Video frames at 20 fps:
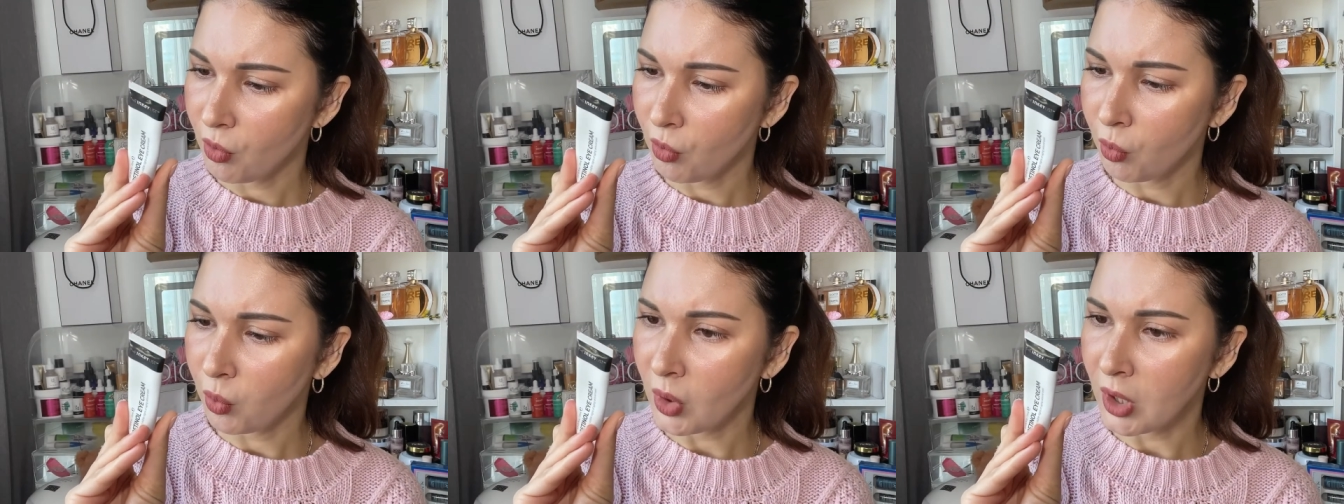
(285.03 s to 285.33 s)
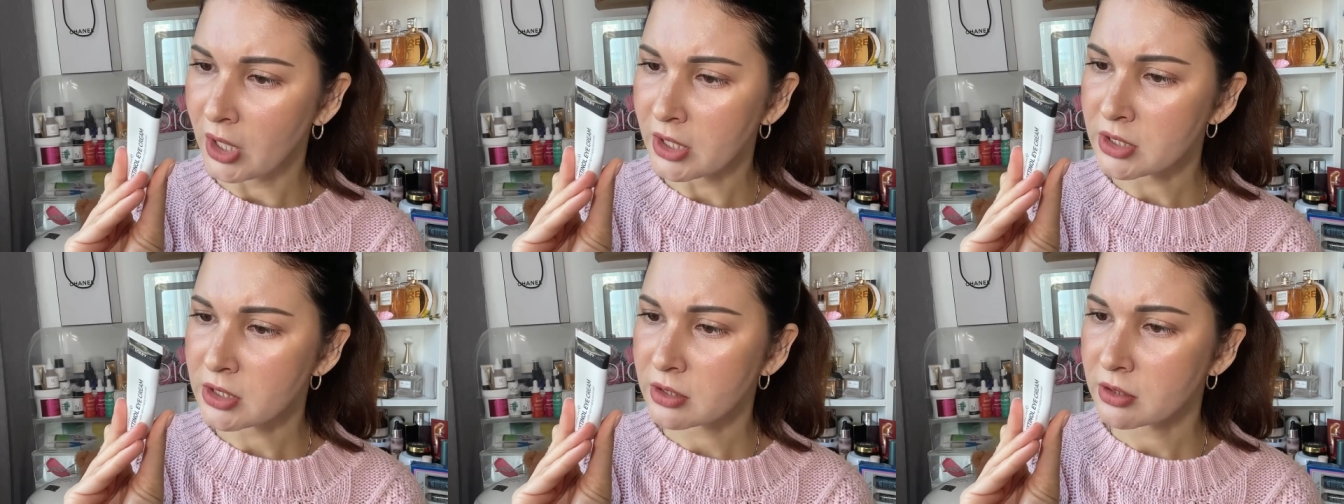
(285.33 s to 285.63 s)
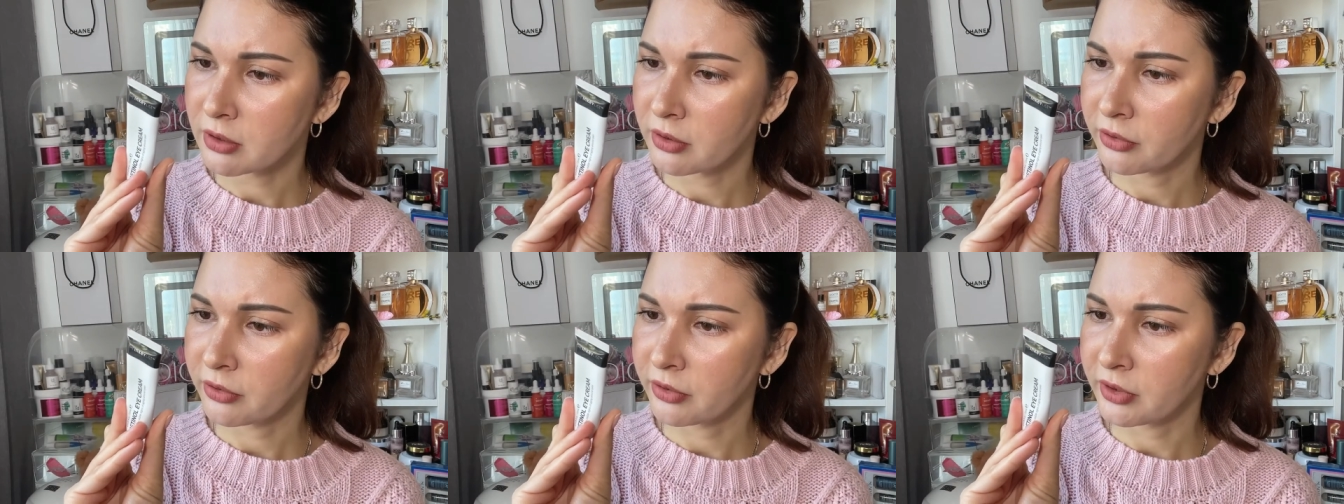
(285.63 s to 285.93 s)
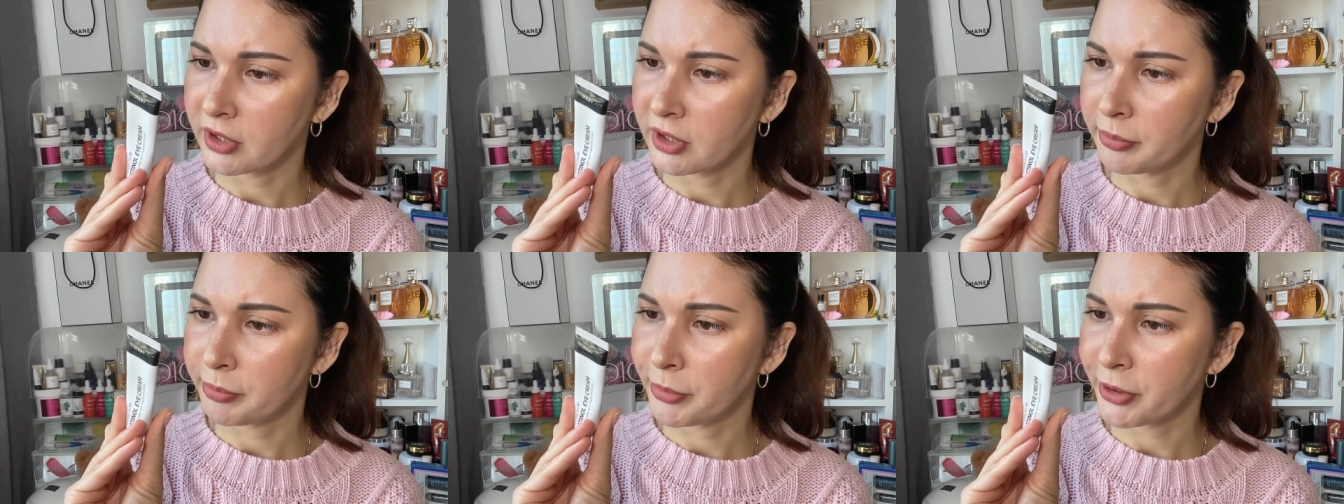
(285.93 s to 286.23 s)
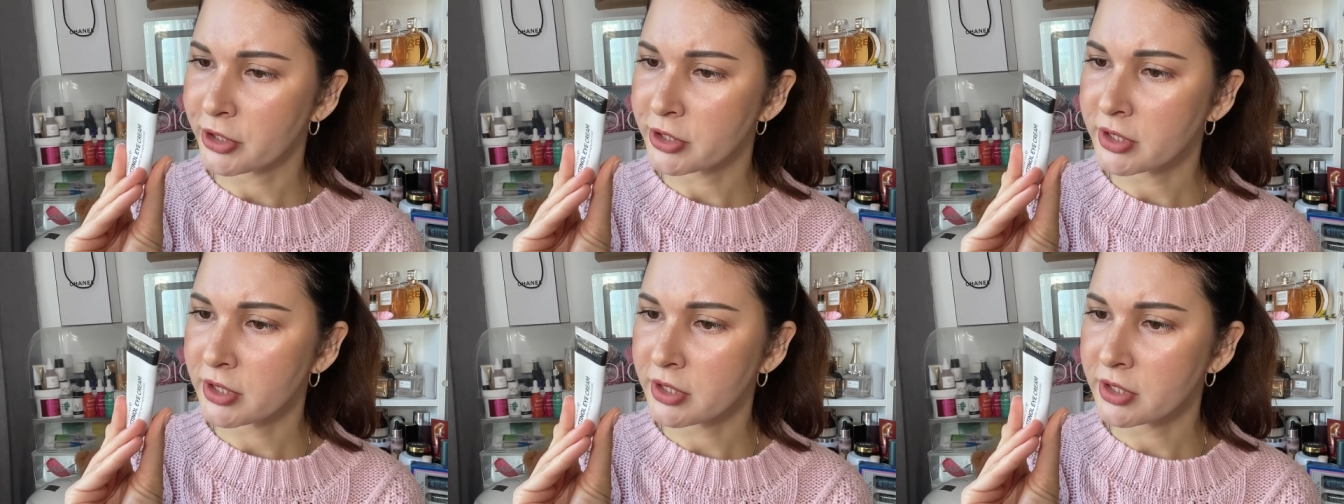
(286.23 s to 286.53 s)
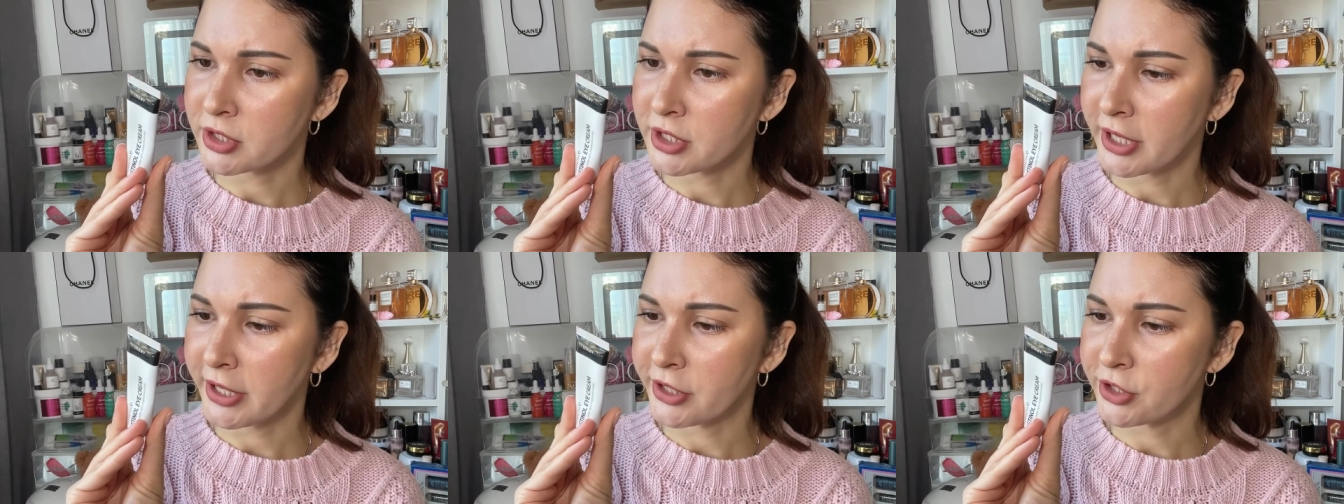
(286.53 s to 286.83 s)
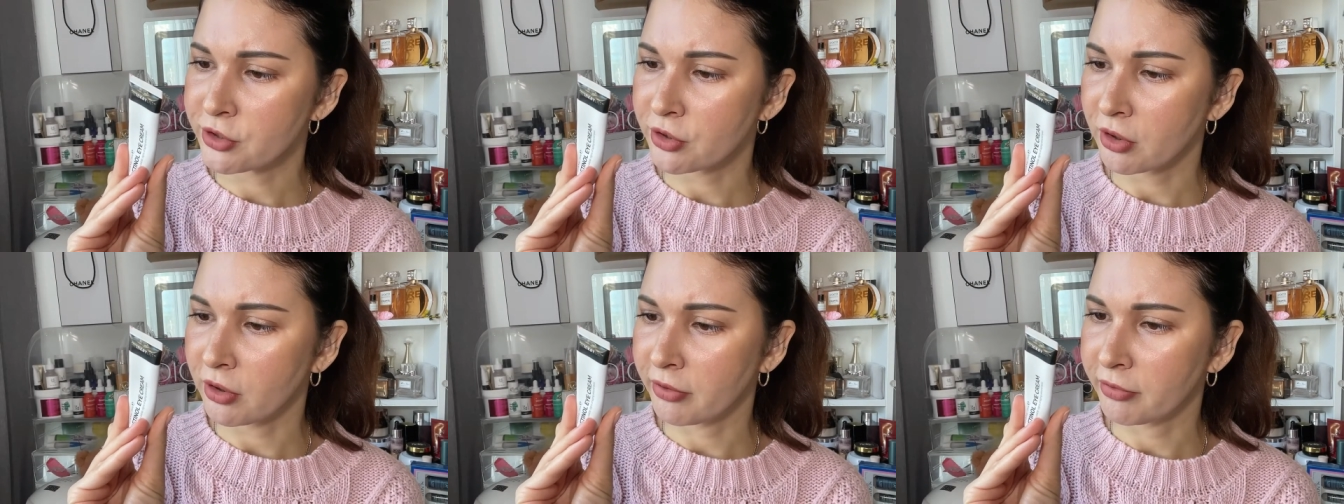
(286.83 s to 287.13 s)
what the
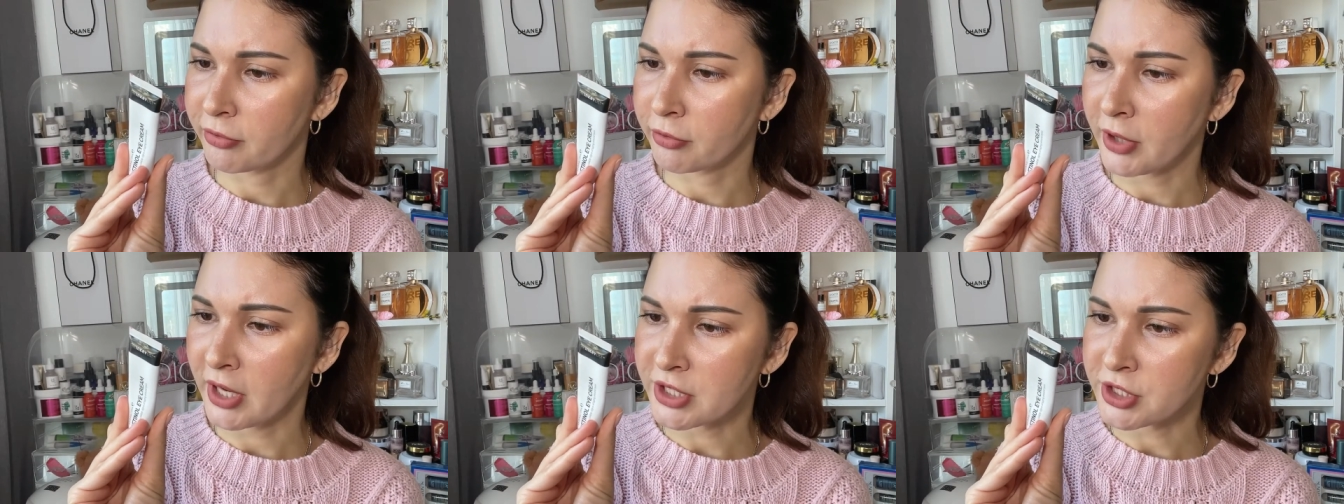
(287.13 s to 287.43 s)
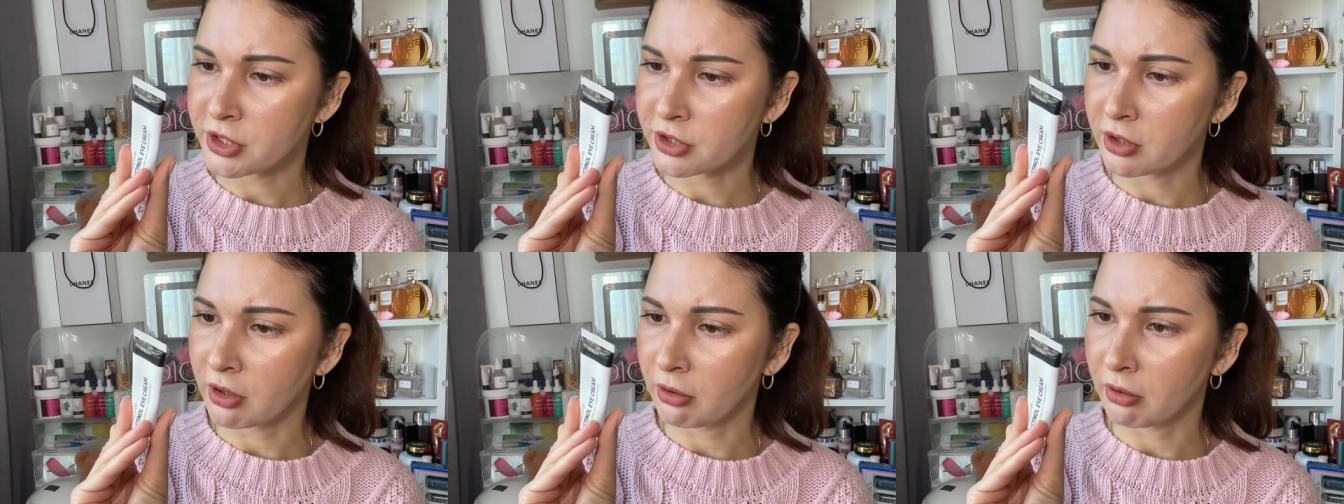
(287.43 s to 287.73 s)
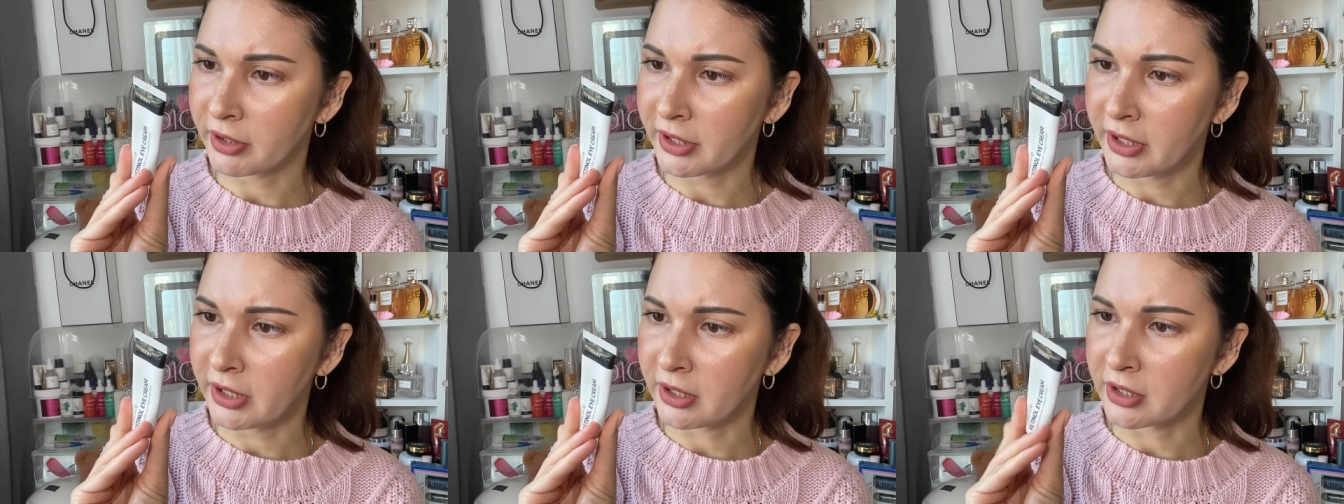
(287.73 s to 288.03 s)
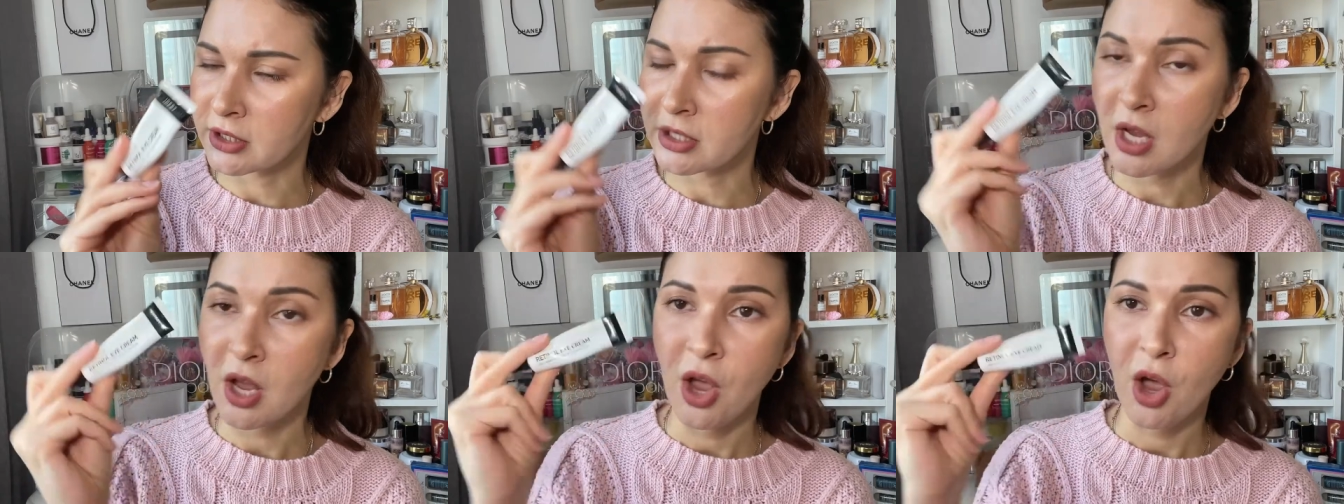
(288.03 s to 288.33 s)
percentage of retinol is,